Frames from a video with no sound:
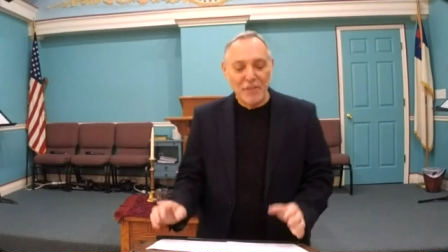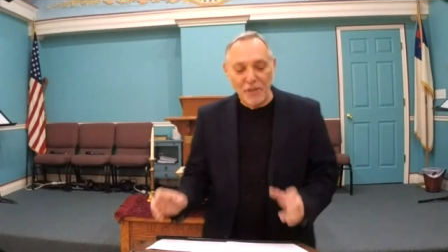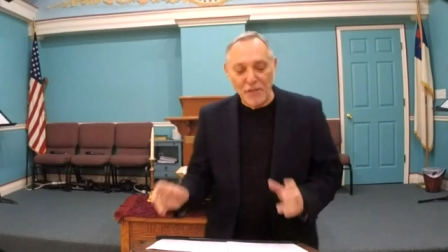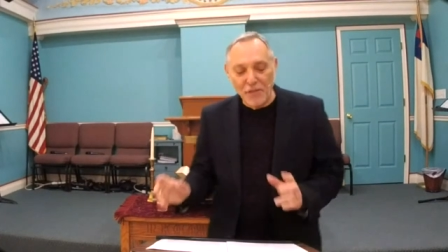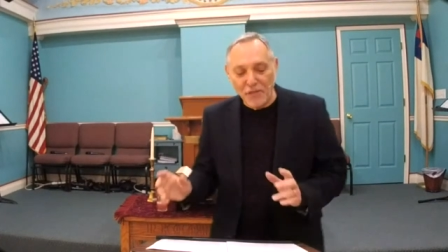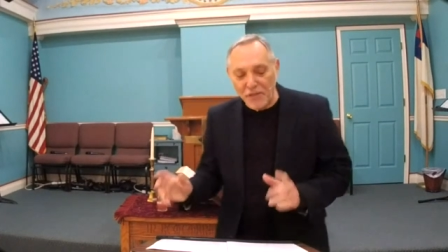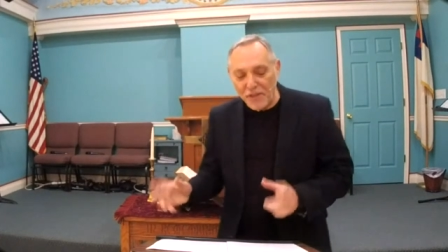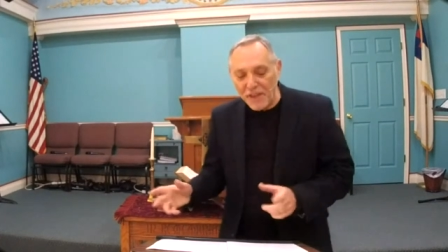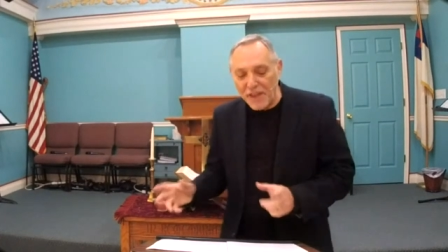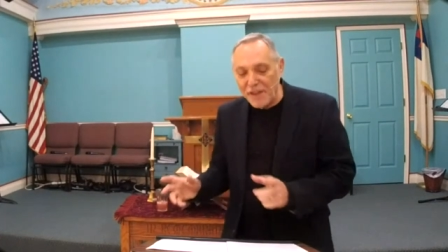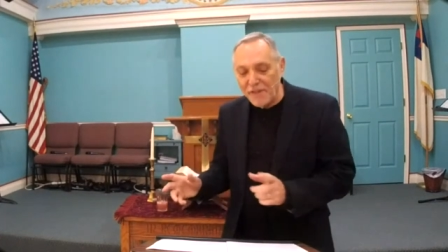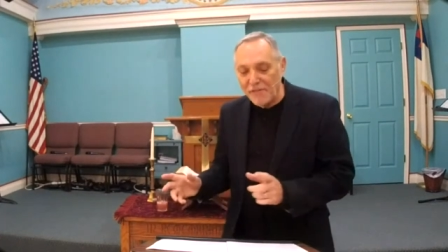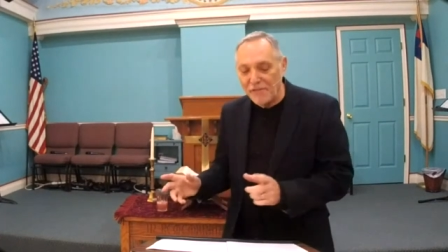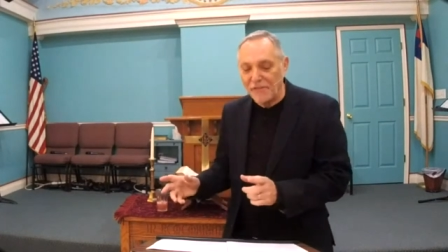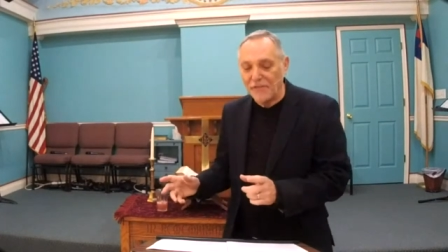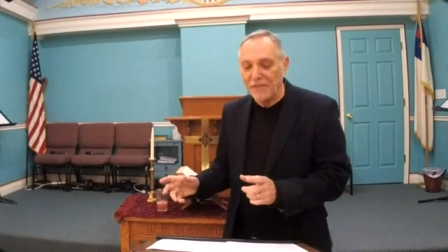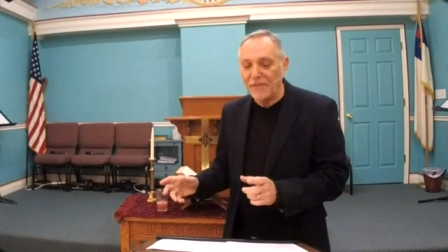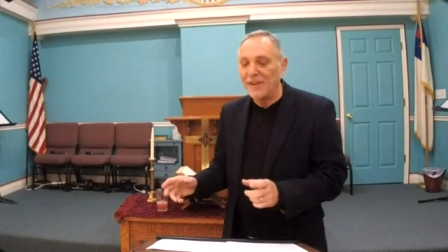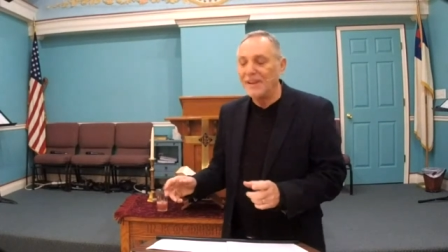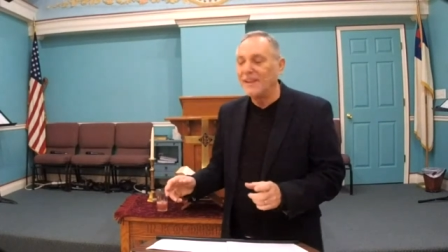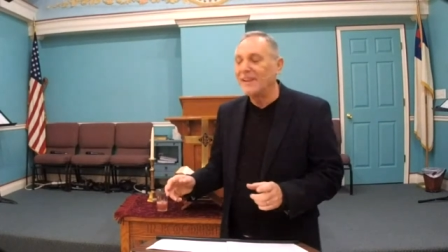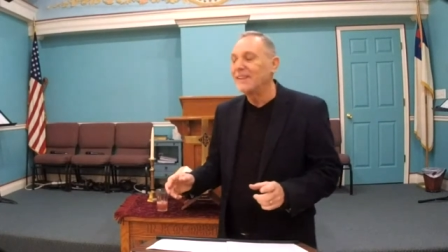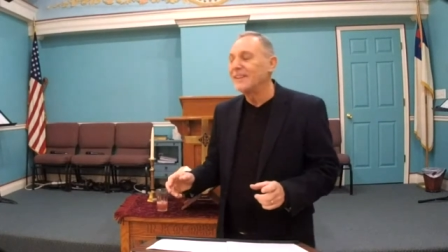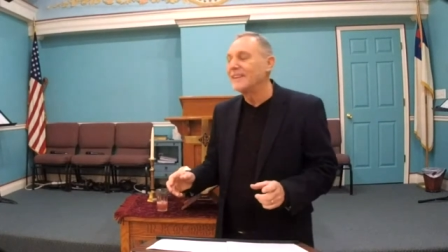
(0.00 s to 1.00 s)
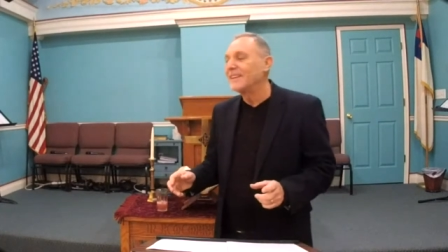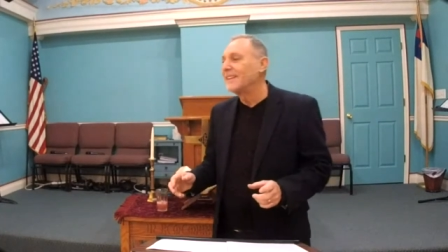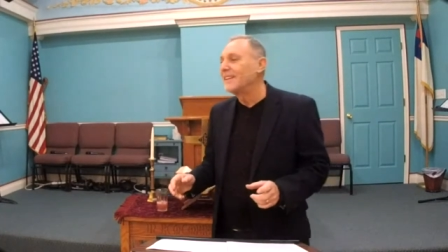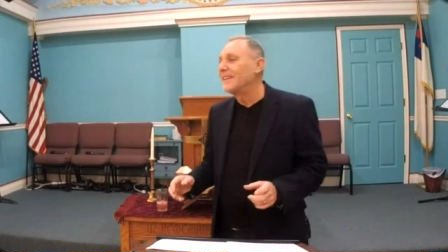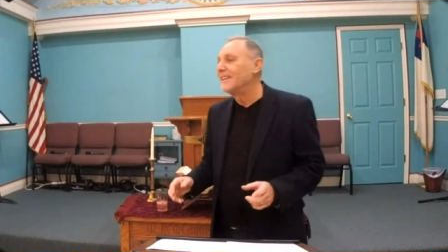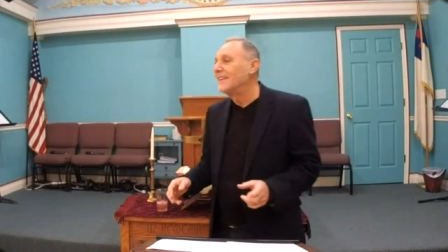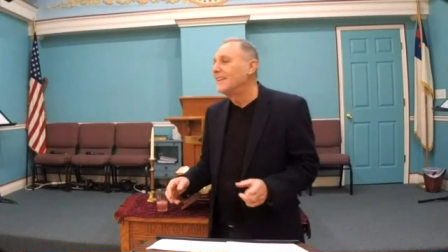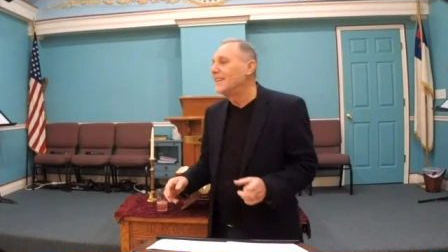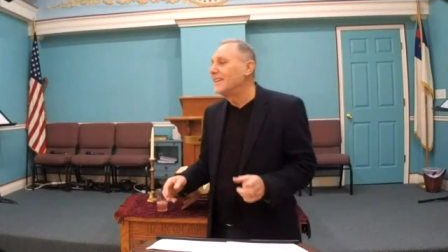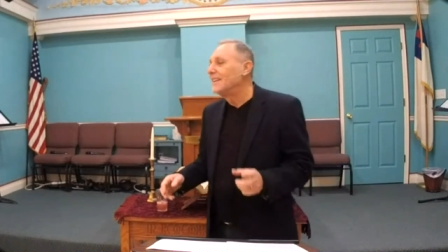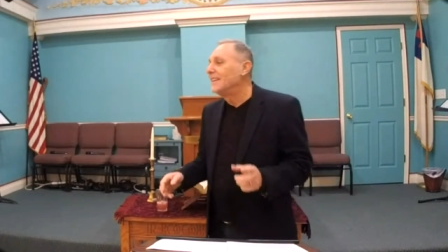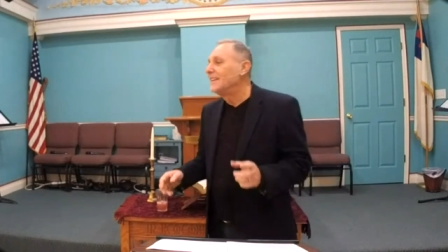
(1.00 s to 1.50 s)
the thief
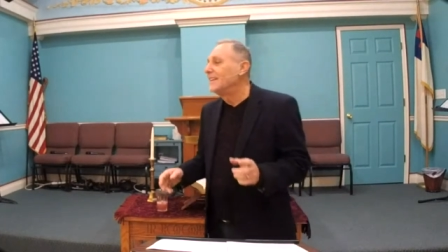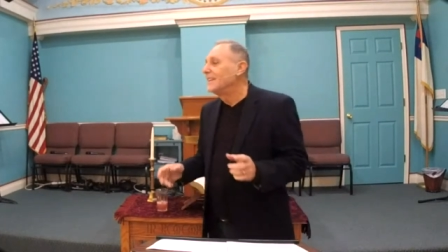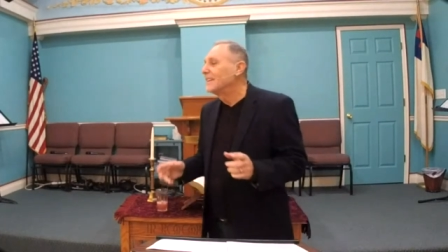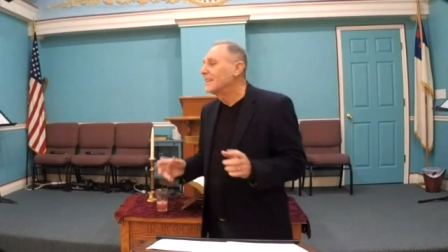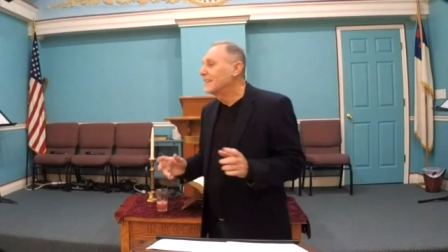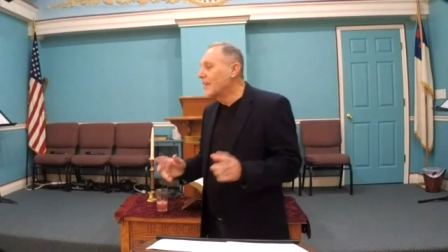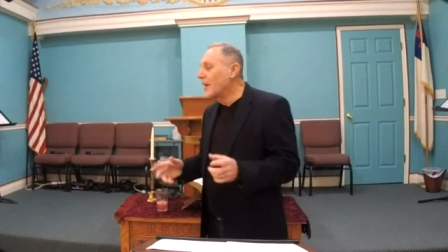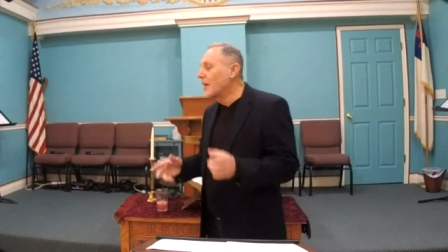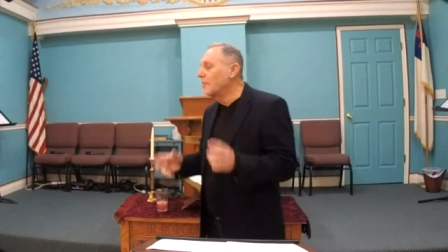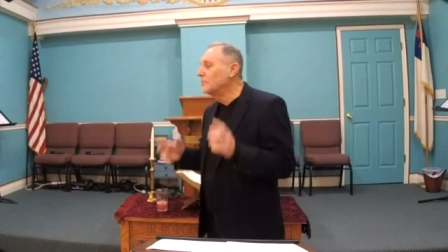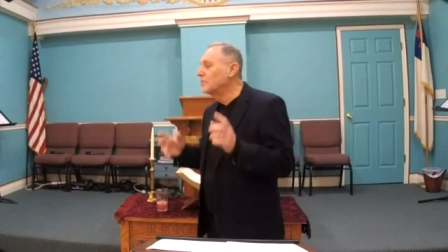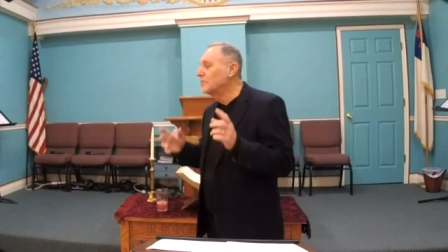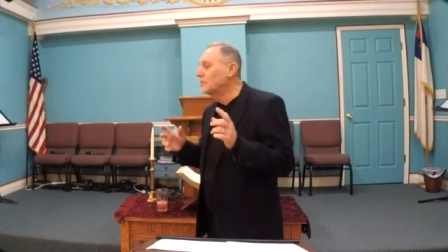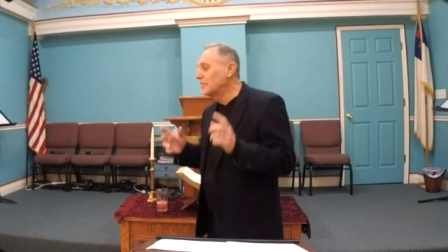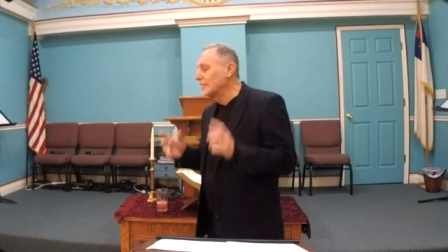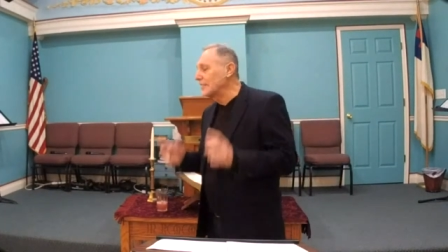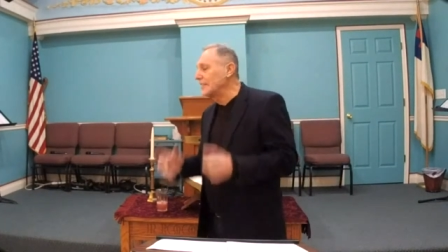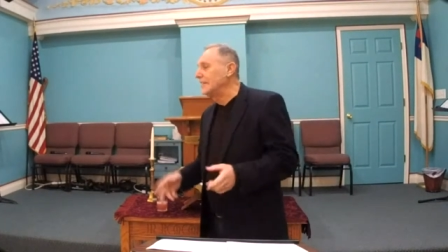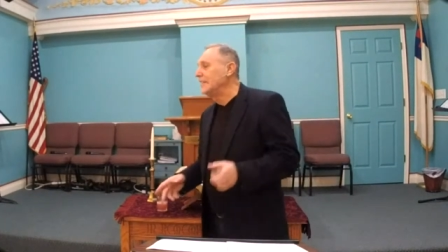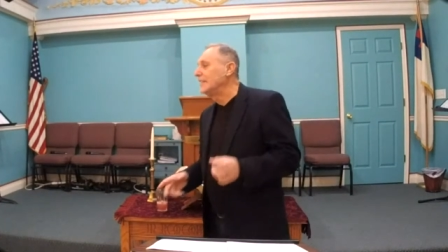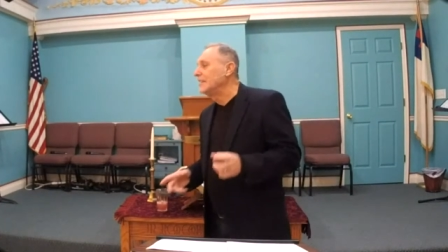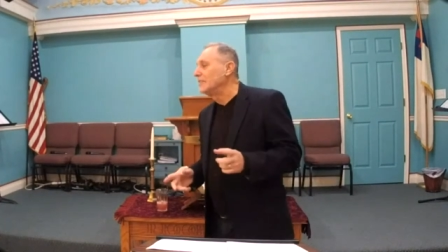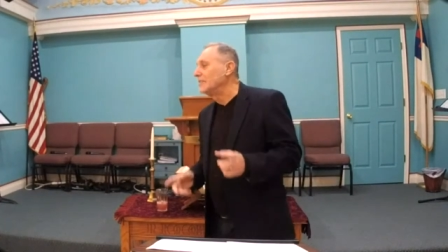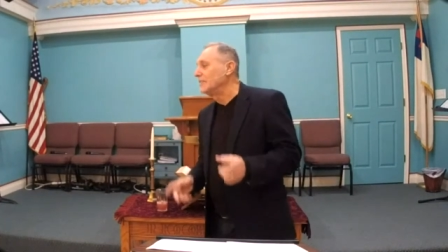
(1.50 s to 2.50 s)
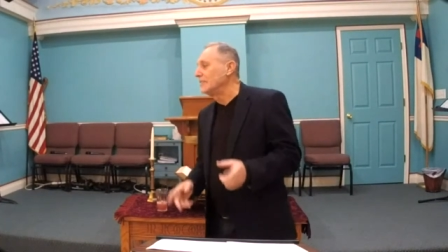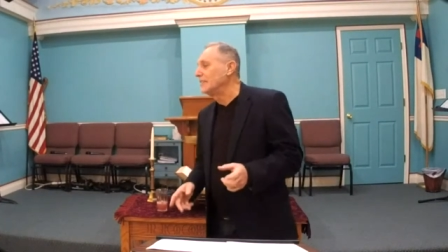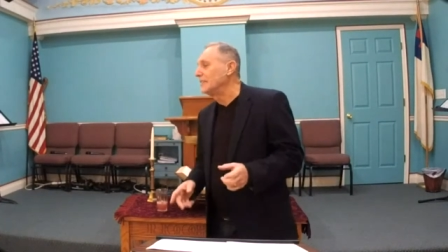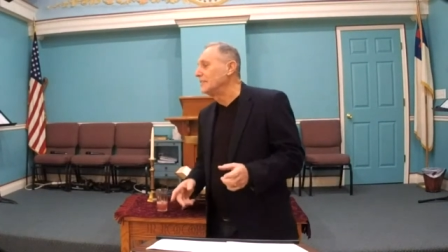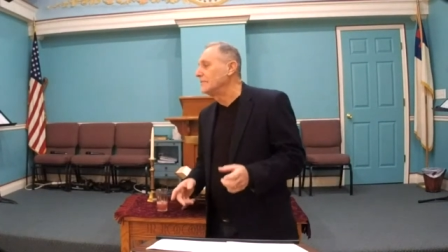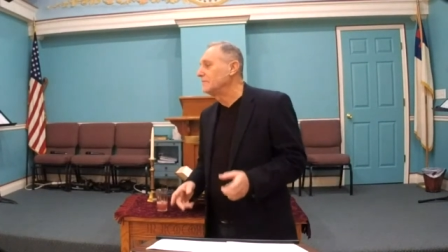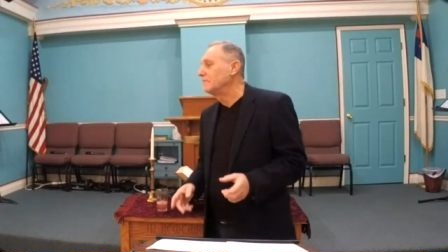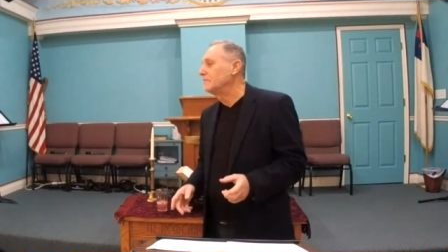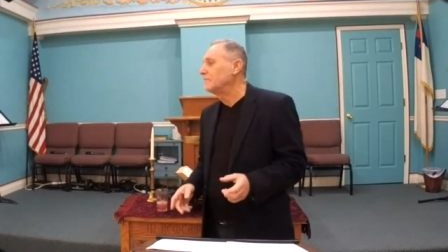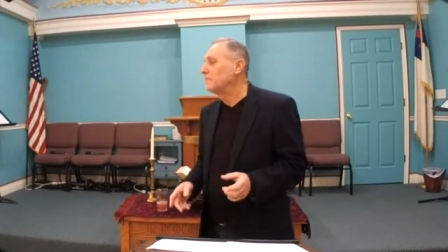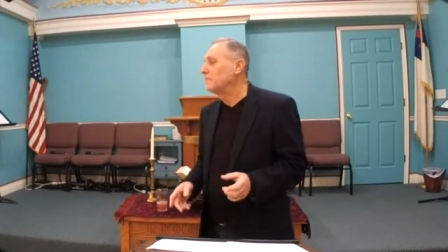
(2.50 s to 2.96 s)
comes to kill.